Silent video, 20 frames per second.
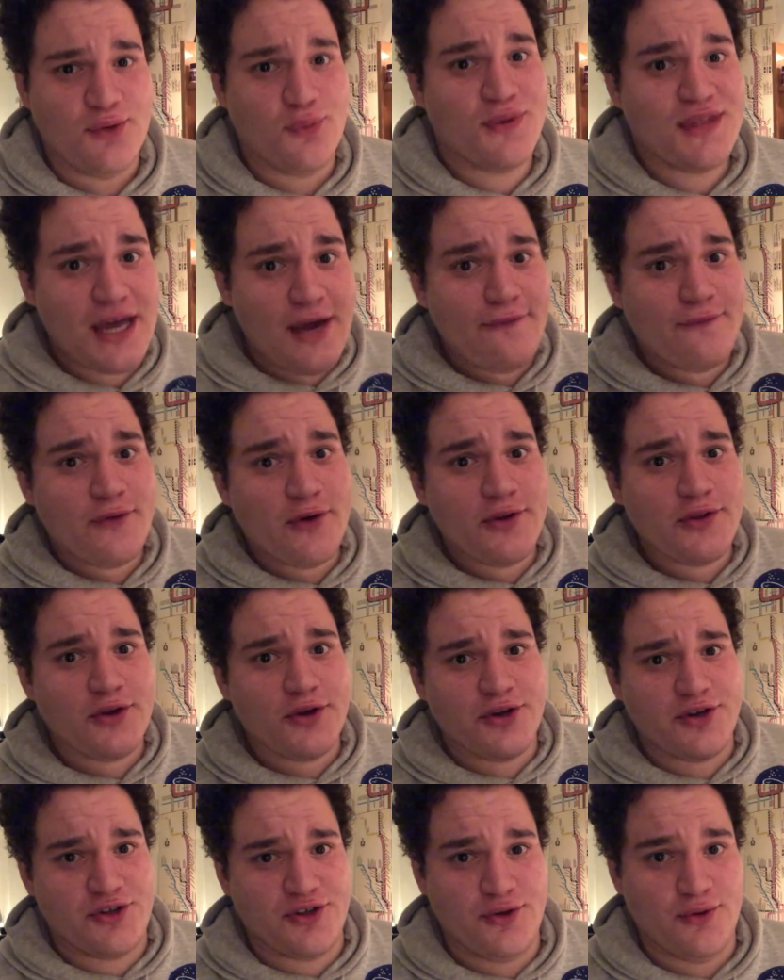Without further
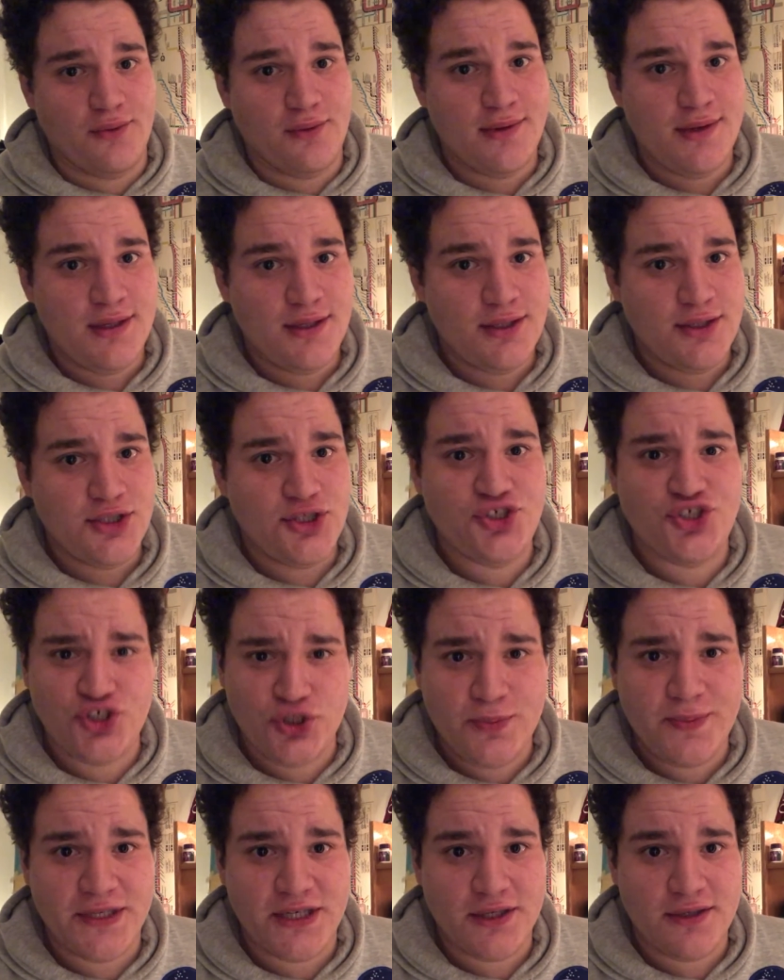ado,
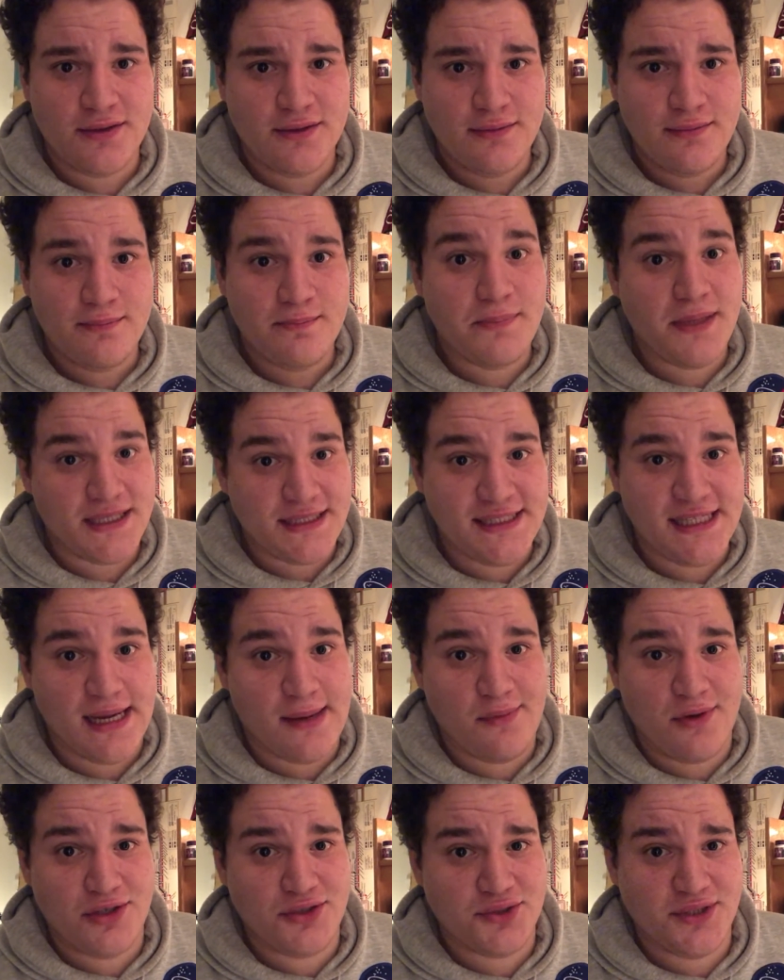Jupiter by Sam
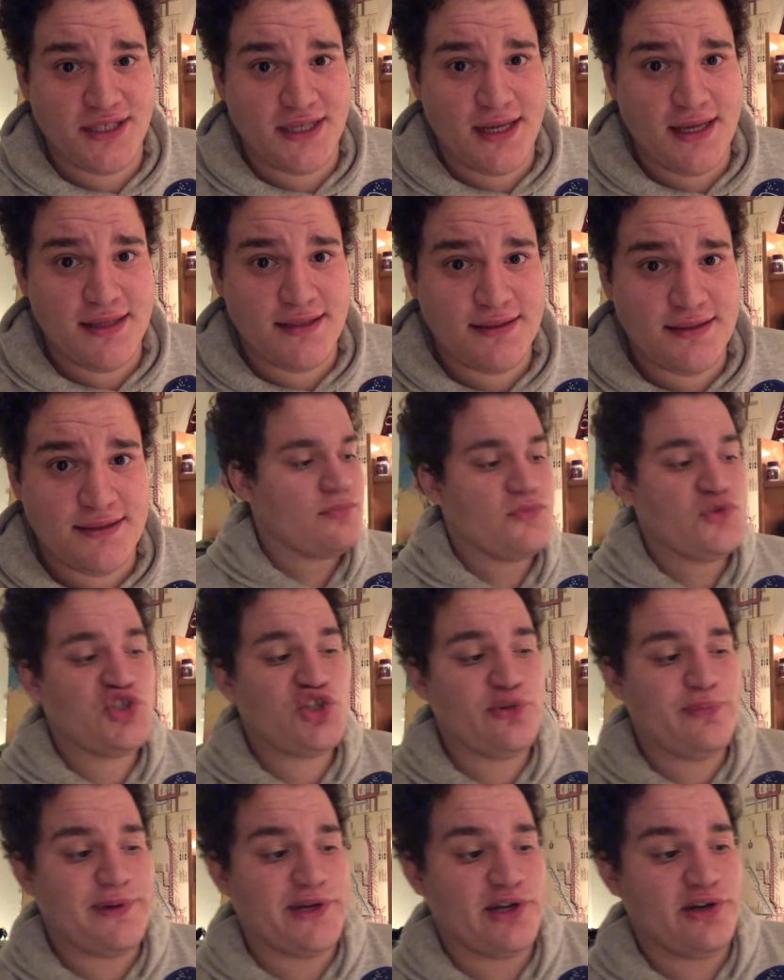Rodriguez.
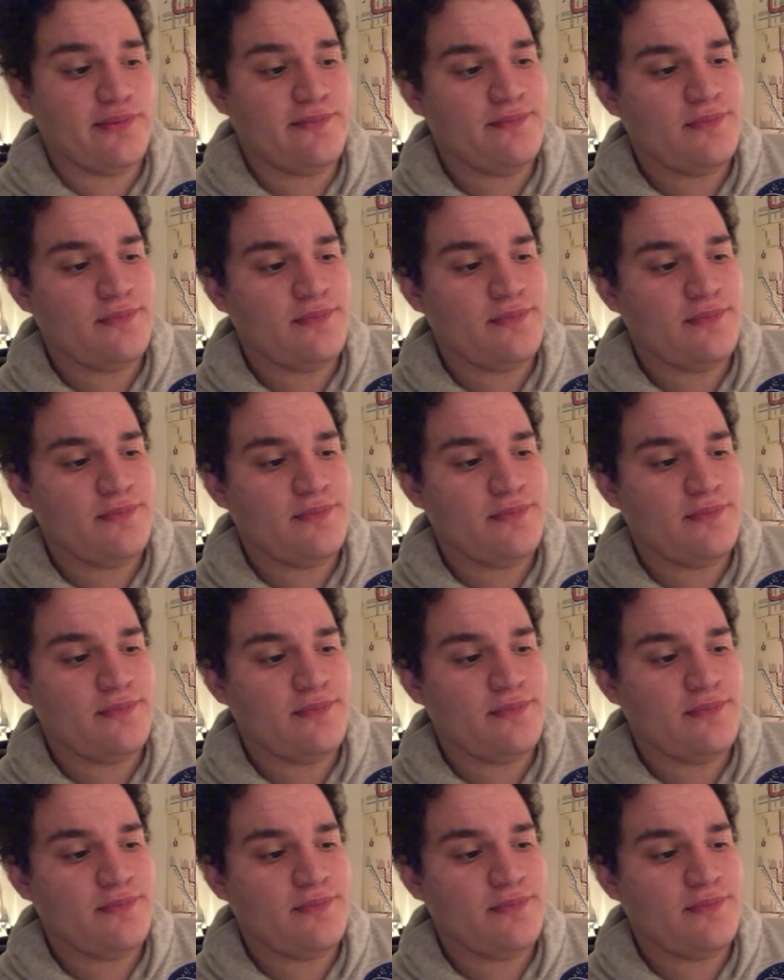Jupiter.